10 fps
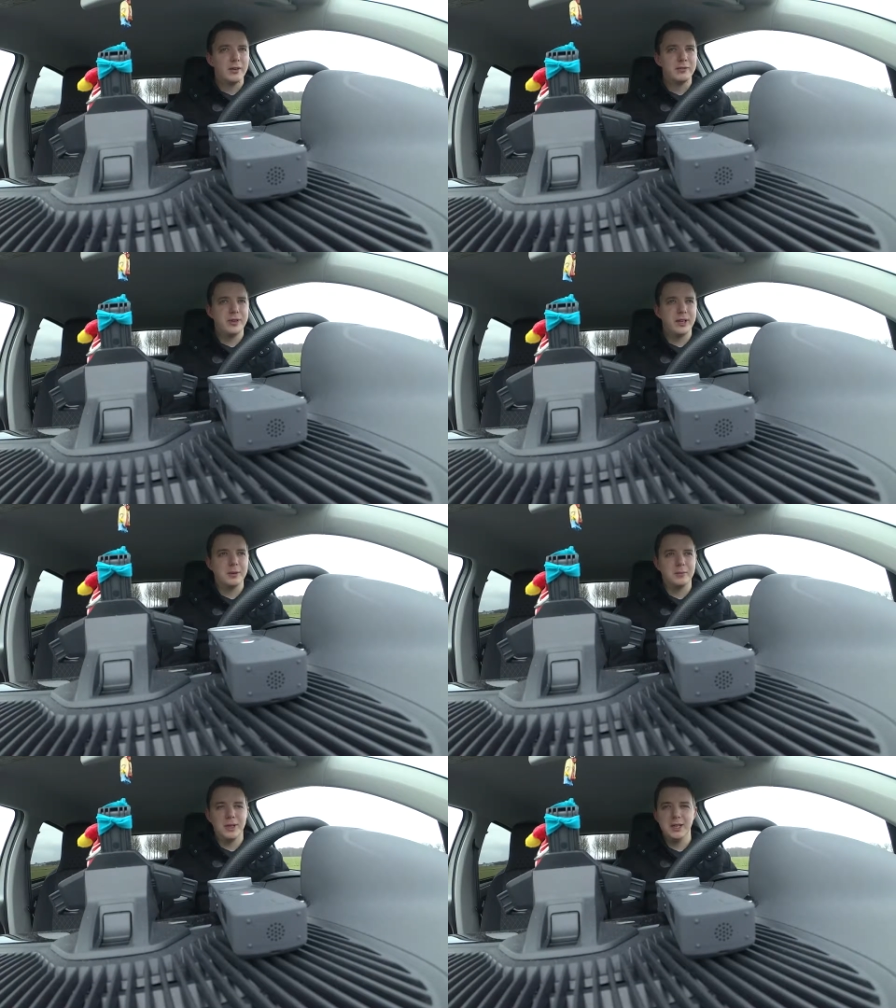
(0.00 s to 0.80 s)
I
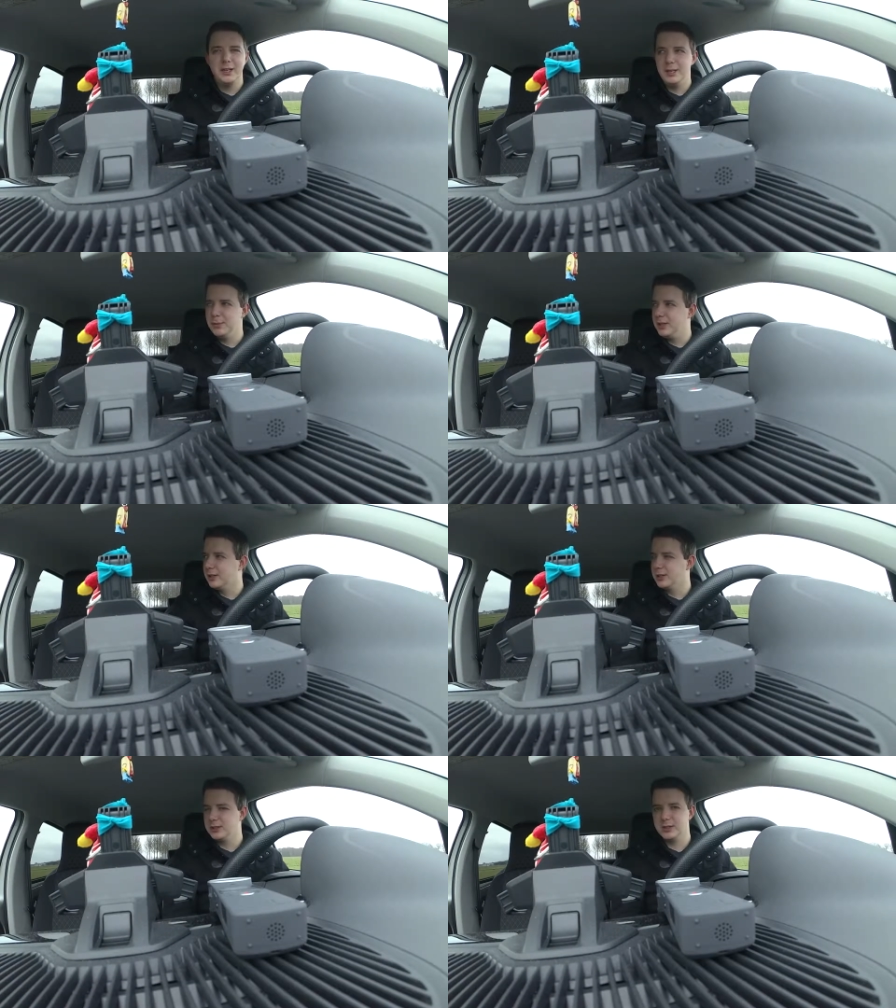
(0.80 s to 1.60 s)
think mainly
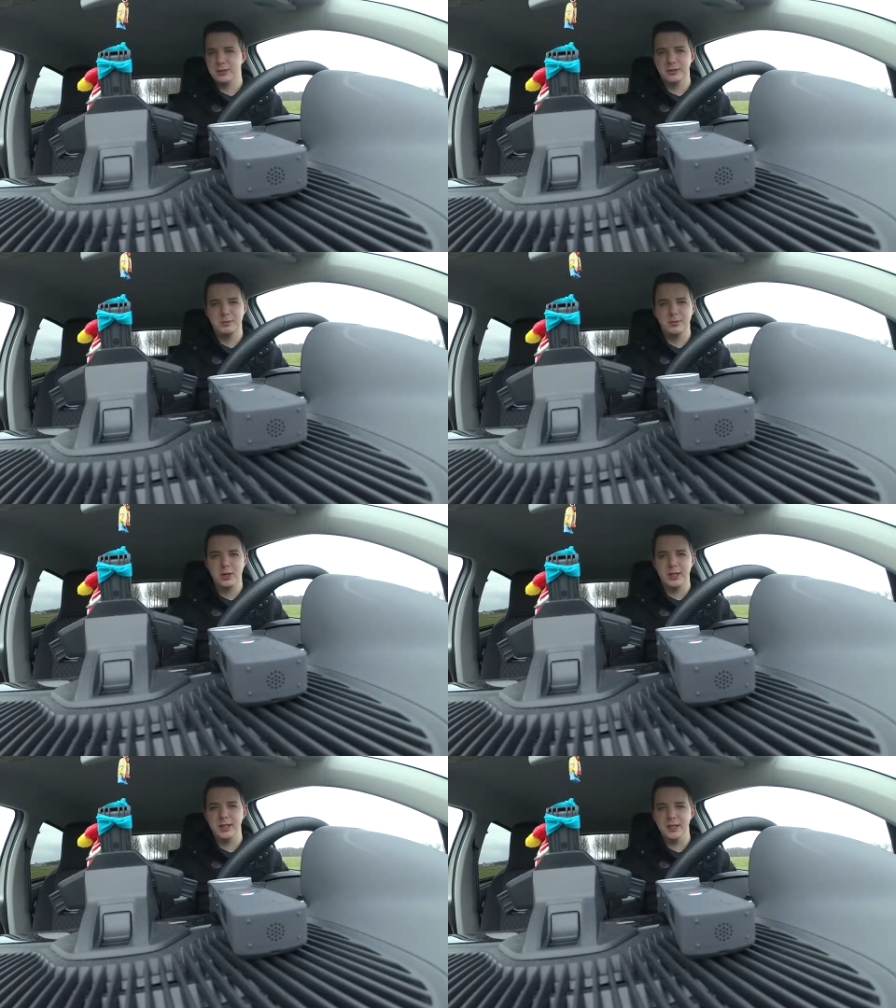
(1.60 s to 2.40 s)
because of
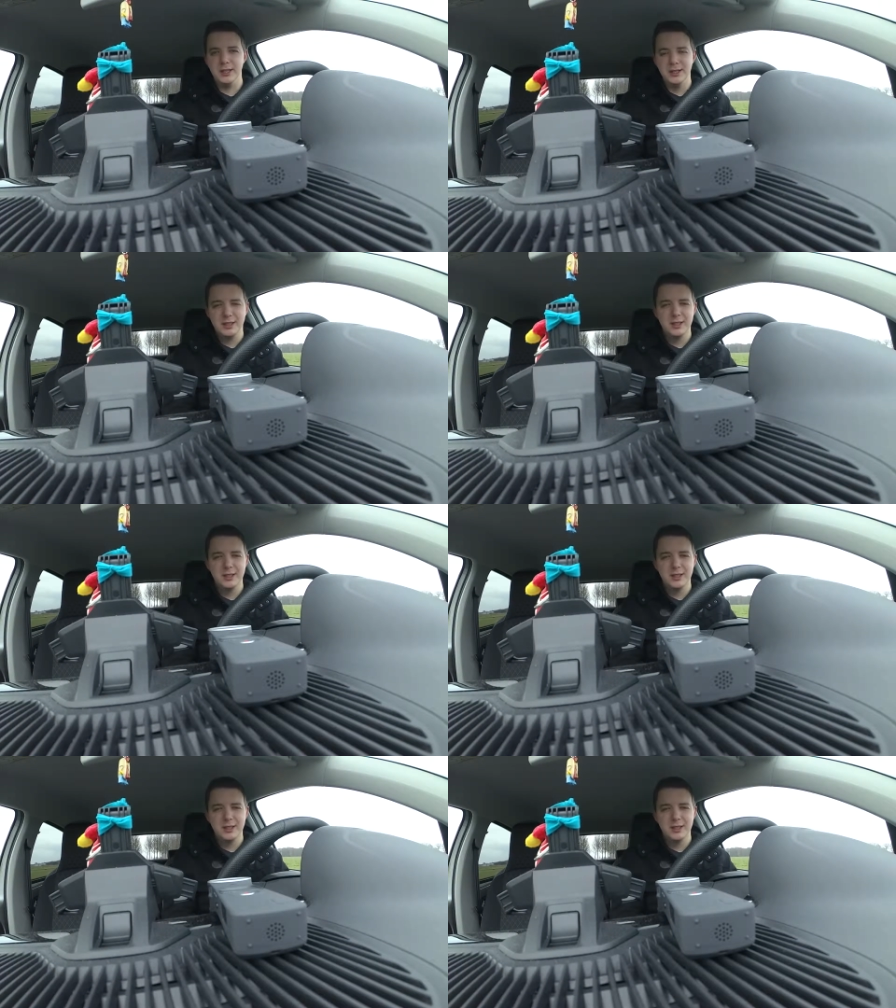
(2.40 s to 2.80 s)
money.